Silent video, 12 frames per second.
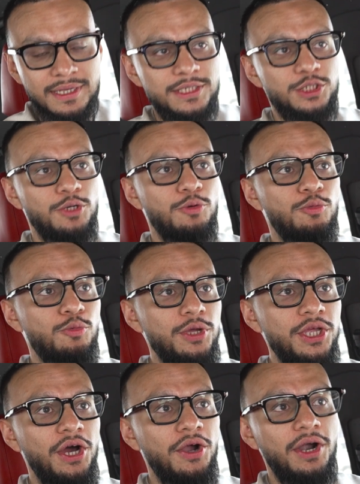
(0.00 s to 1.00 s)
So
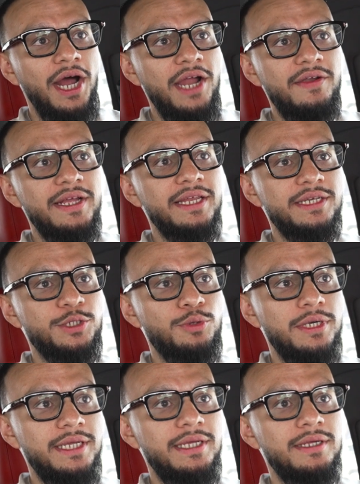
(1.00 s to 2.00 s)
we are hiring an
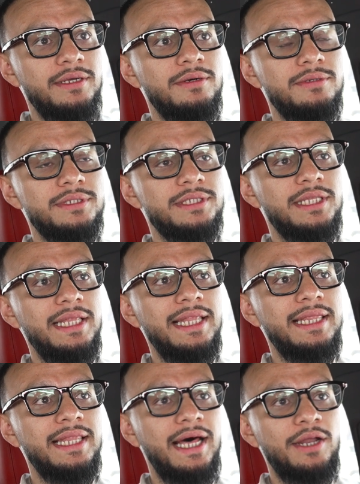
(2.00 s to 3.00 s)
attorney who's
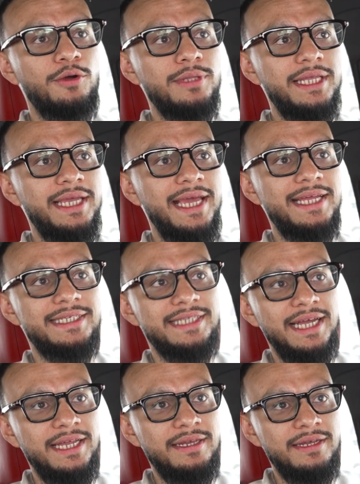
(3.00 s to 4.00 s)
not only a
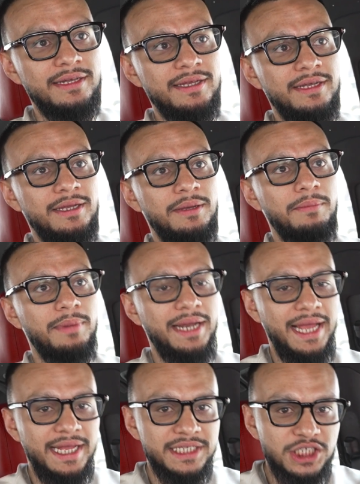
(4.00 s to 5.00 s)
10, but
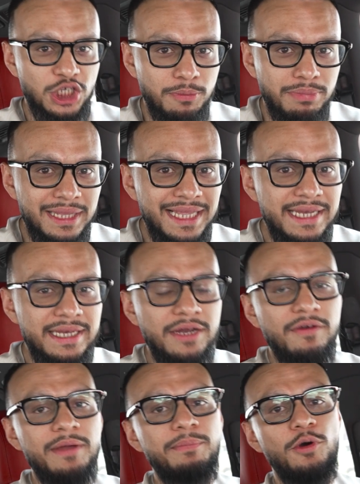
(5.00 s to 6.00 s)
has complete
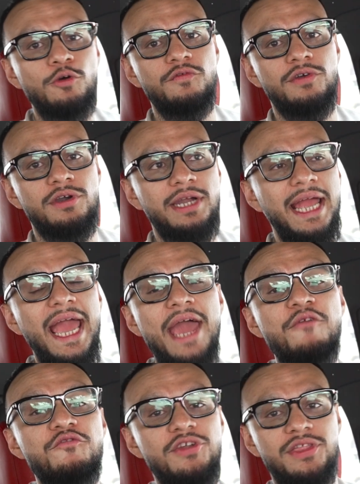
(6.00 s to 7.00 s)
grip over
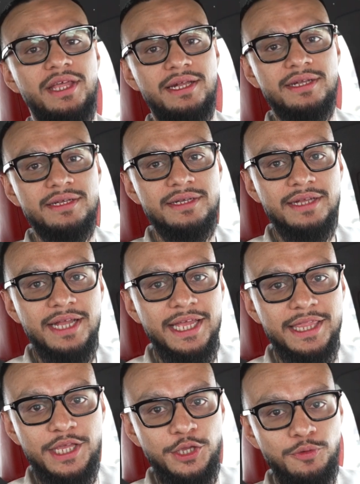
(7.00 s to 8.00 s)
everything
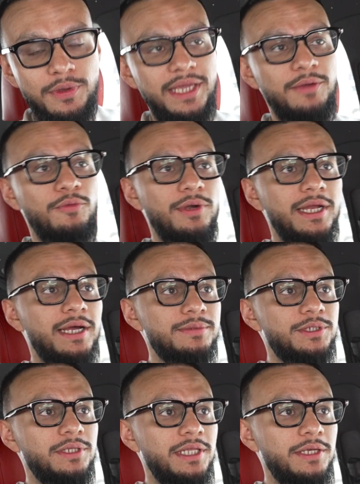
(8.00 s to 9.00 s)
in the UAE when it comes
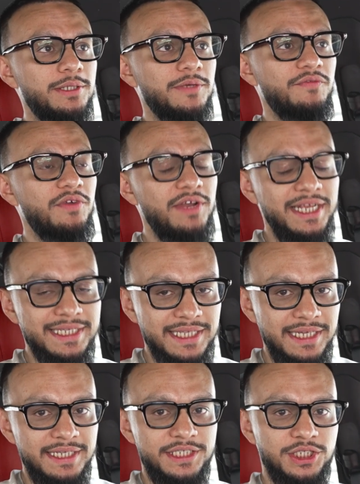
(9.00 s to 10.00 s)
to legal. So I'm very
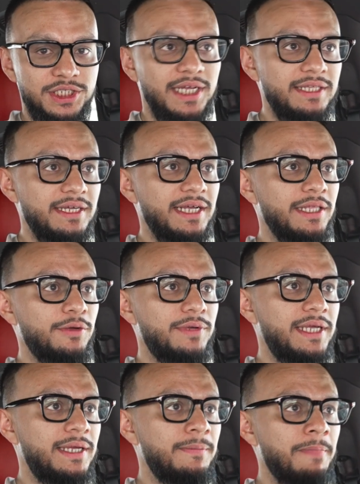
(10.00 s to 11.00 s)
excited. Just signed the
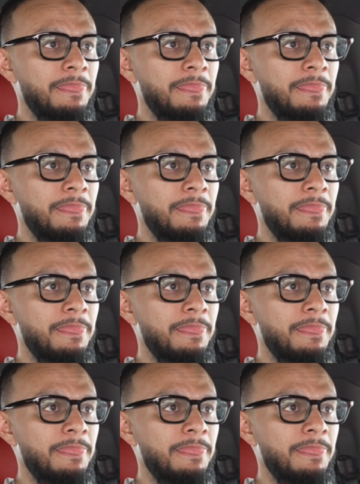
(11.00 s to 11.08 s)
LOE.